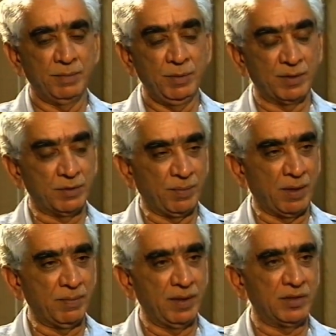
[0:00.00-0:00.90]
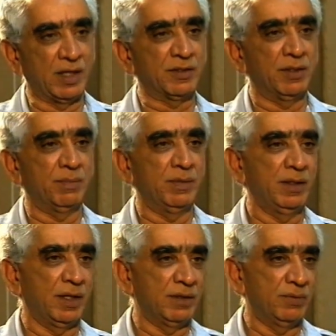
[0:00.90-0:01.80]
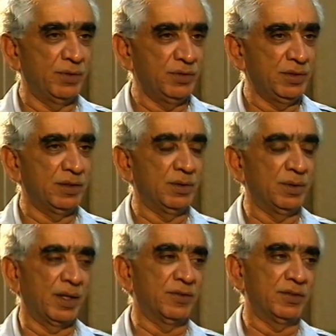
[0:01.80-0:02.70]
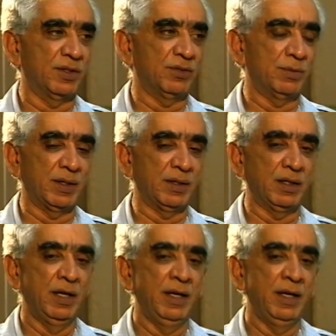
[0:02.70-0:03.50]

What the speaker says: People's Republic, Jiang Zemin, had visited the United States of America,